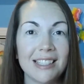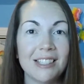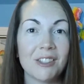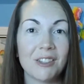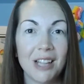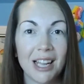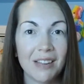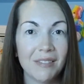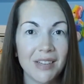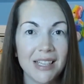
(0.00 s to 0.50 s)
These
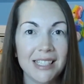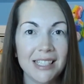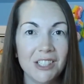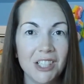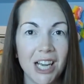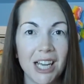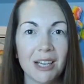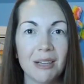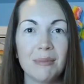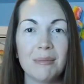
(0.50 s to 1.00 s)
are like
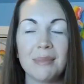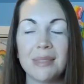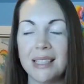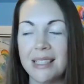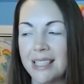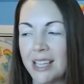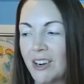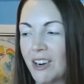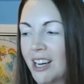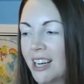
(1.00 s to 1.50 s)
vintage items,
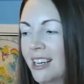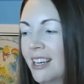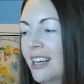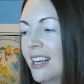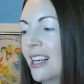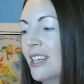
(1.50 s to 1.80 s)
etc.